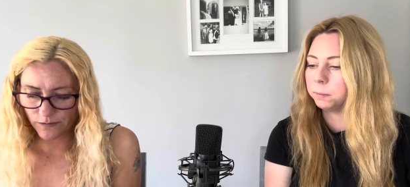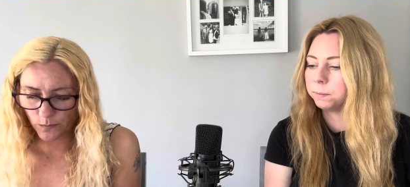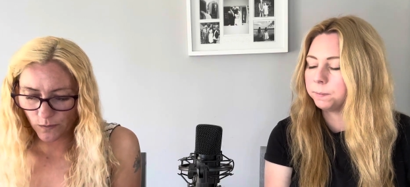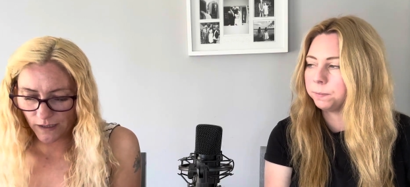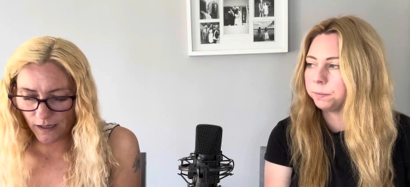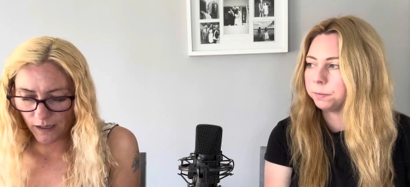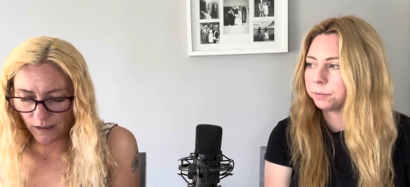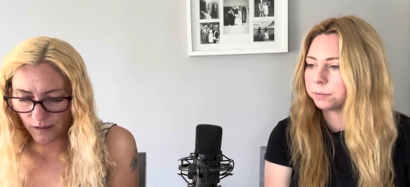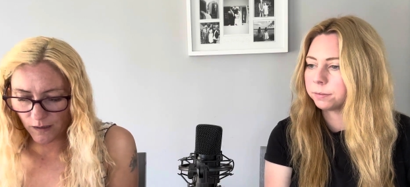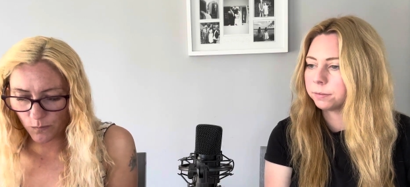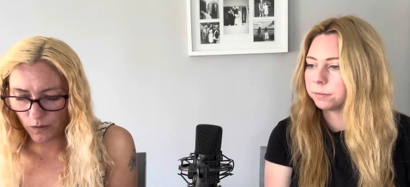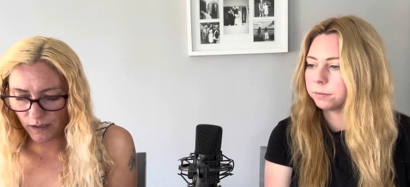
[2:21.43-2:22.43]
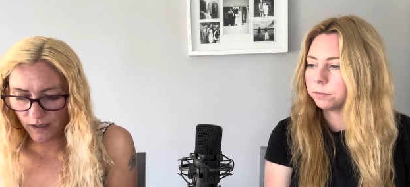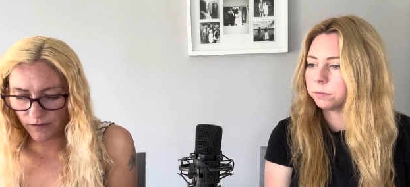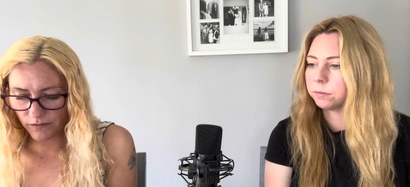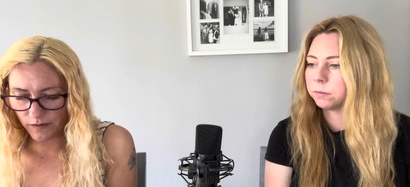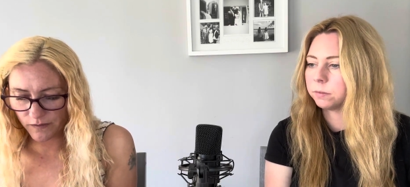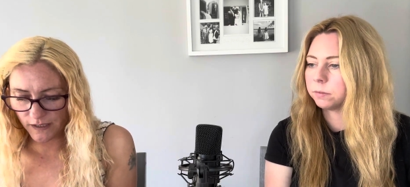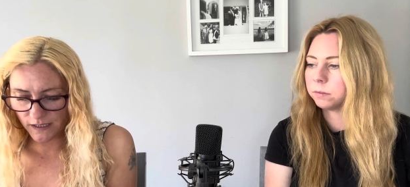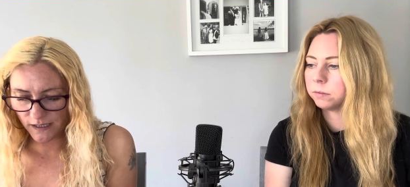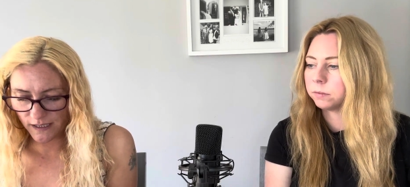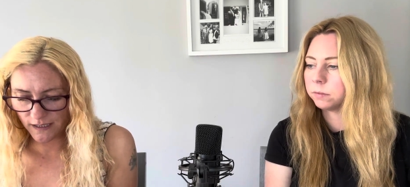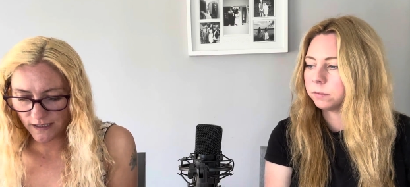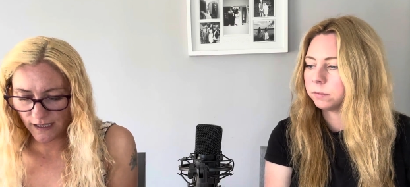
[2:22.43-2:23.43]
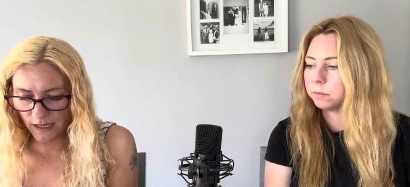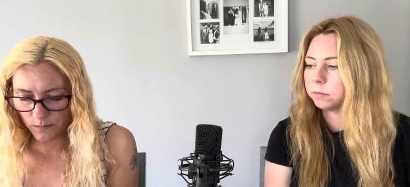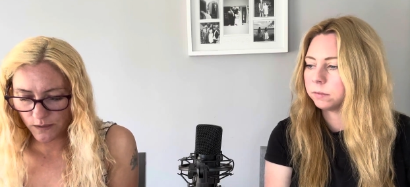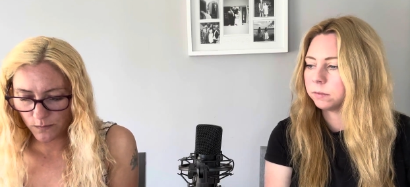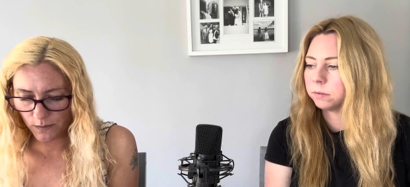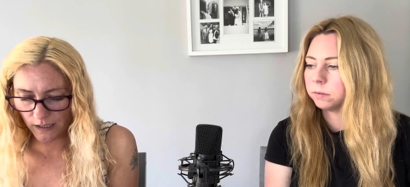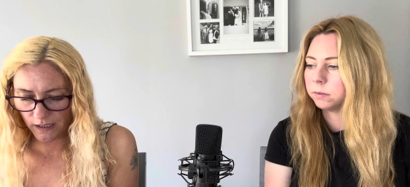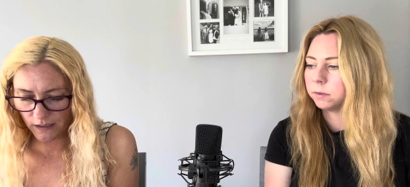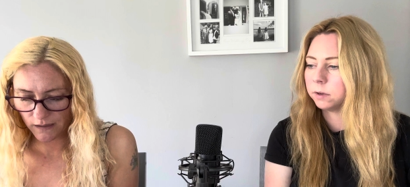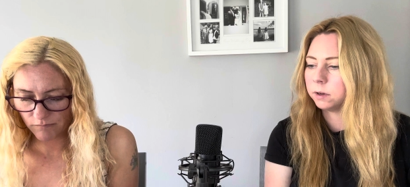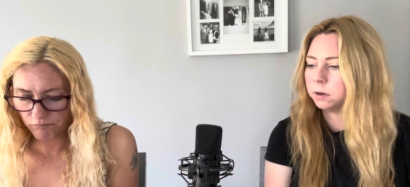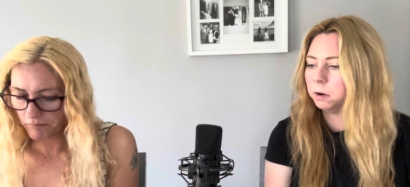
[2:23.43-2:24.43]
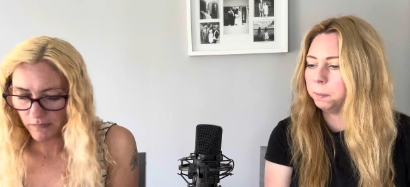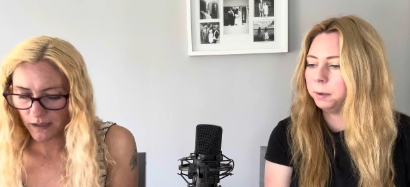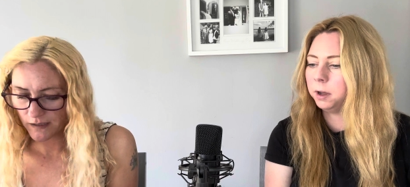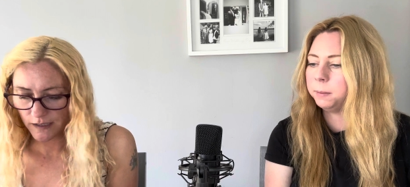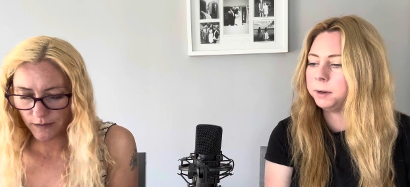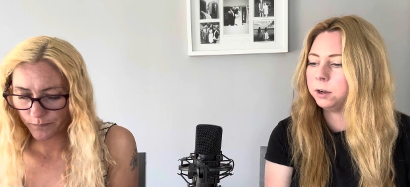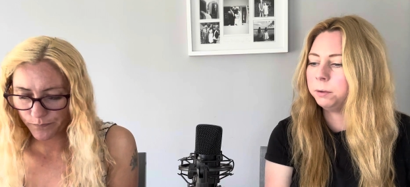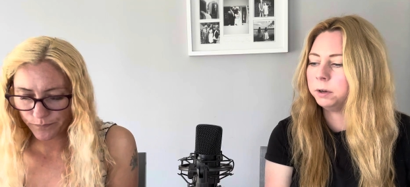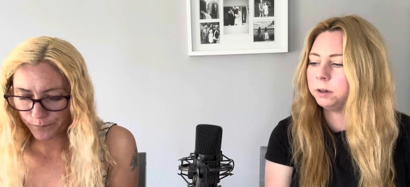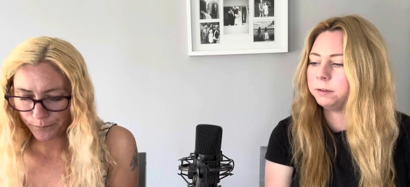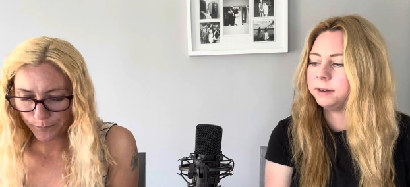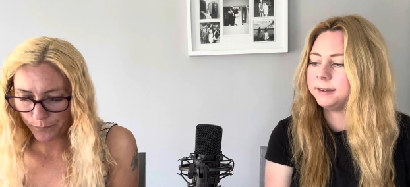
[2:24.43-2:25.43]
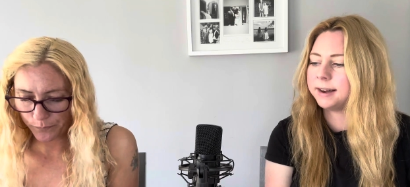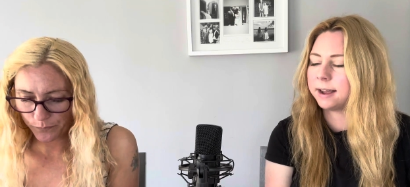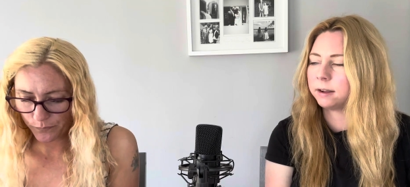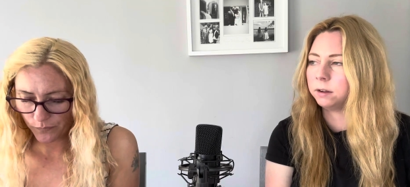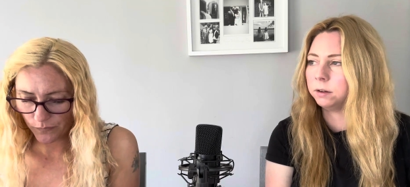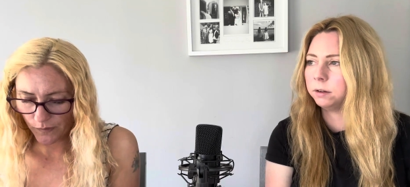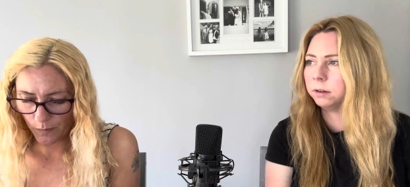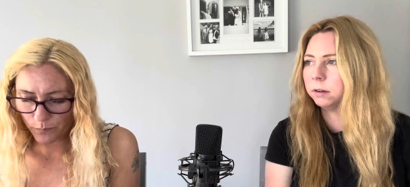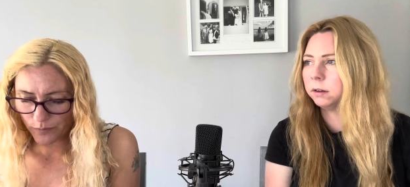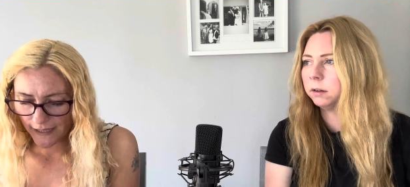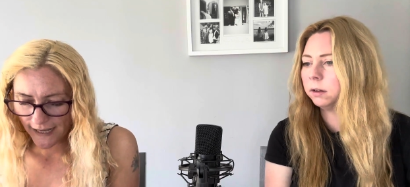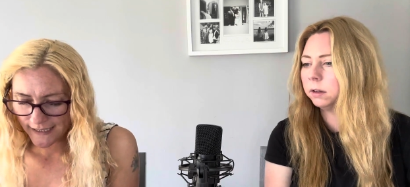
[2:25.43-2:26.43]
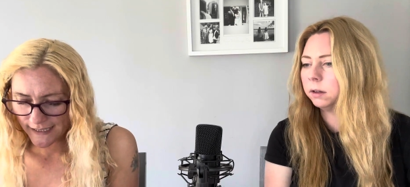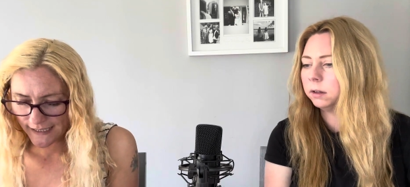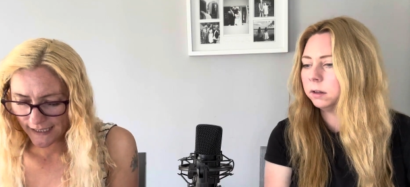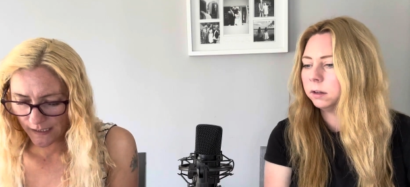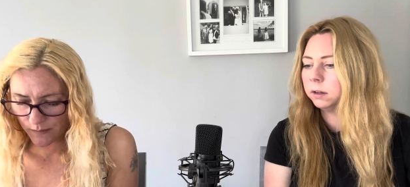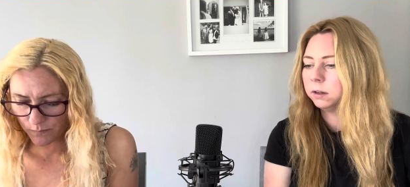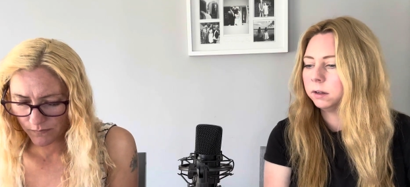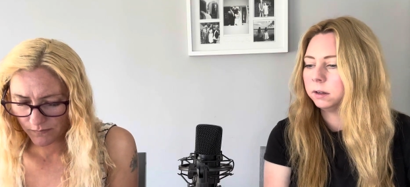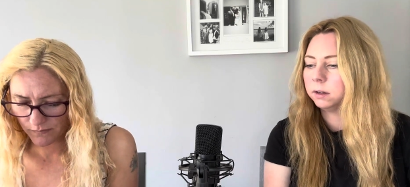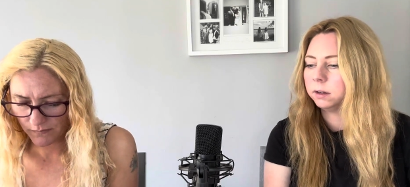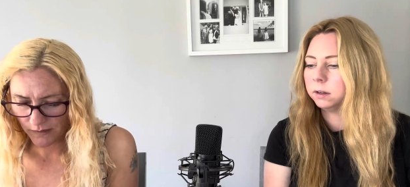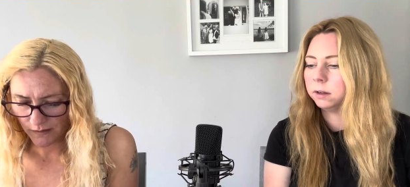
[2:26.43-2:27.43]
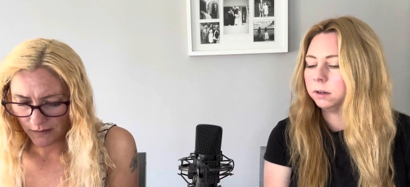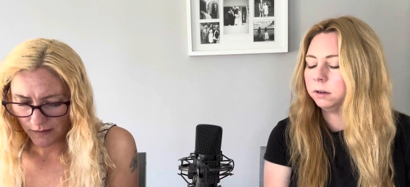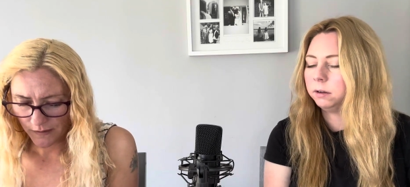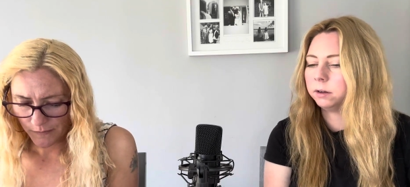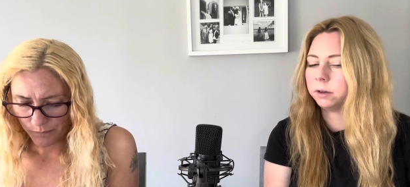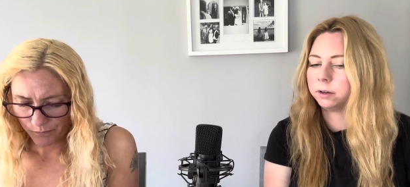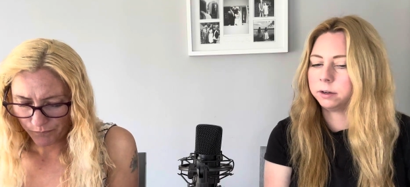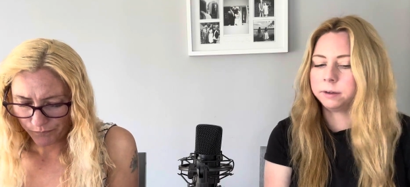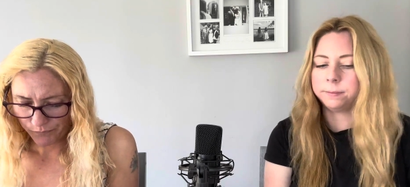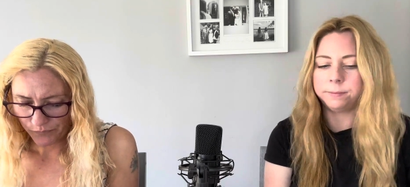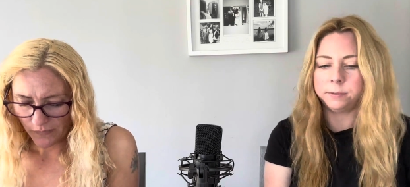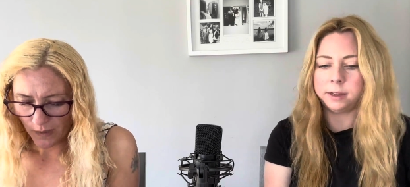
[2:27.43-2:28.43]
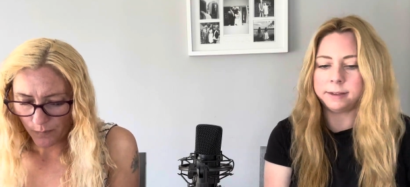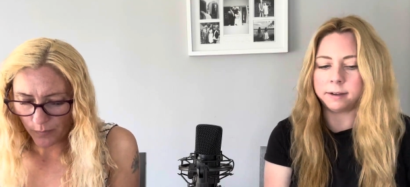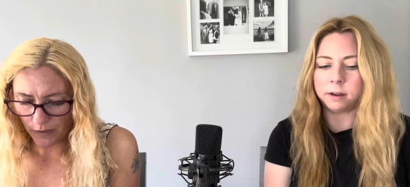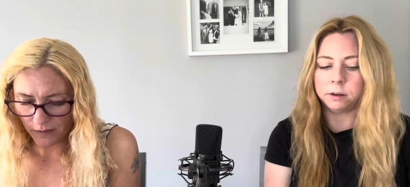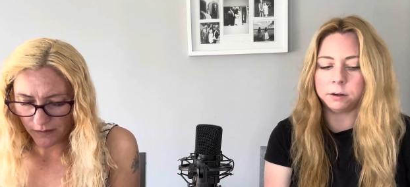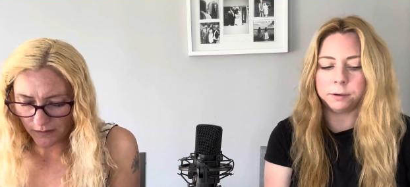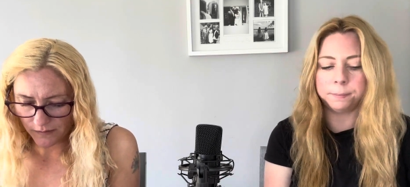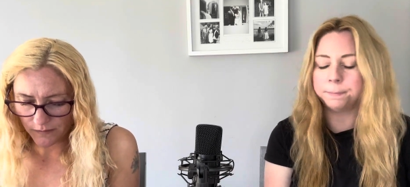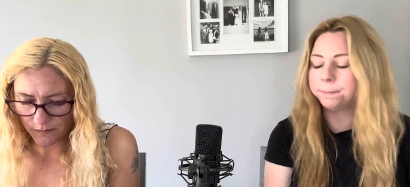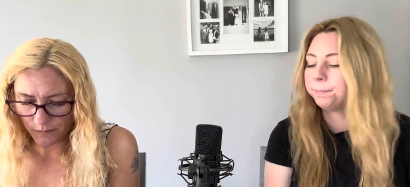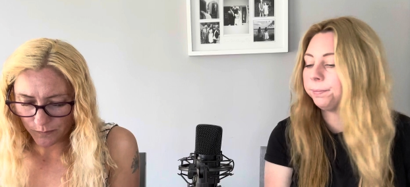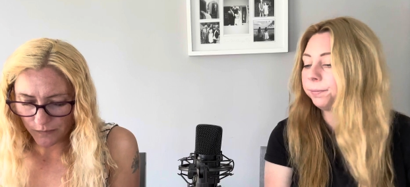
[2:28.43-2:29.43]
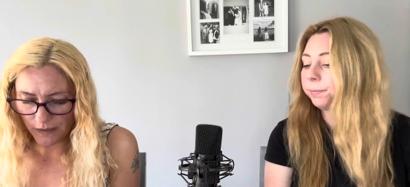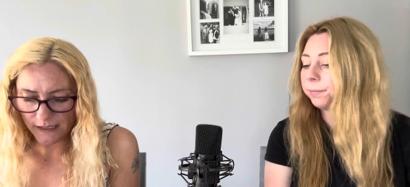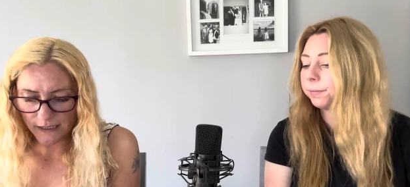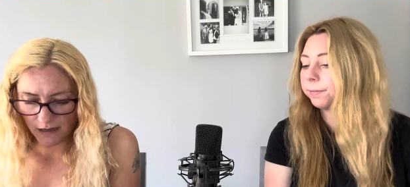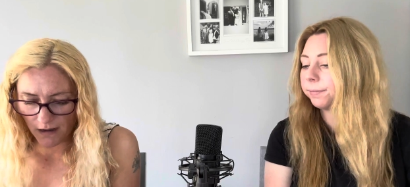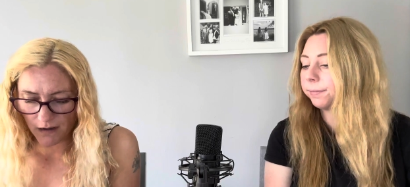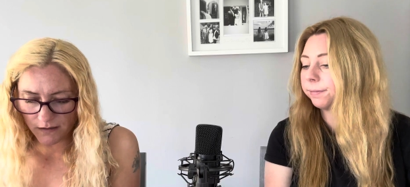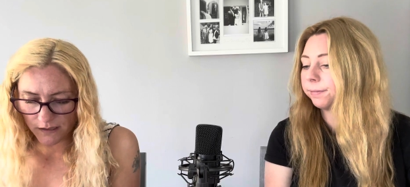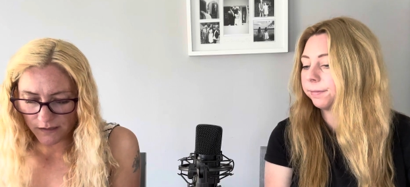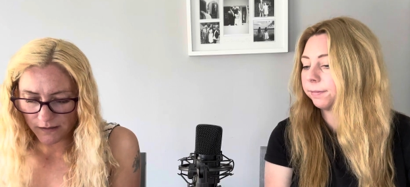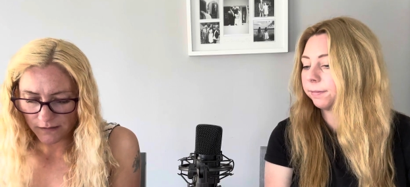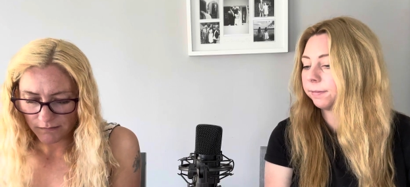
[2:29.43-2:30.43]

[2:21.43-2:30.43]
Speaker 1: And yeah, and working 50 to 60 hours a week. God, Man, blimey, no
Speaker 2: wonder he's knackered.
Speaker 1: Bless him. Oh, needs a well, hug. He does.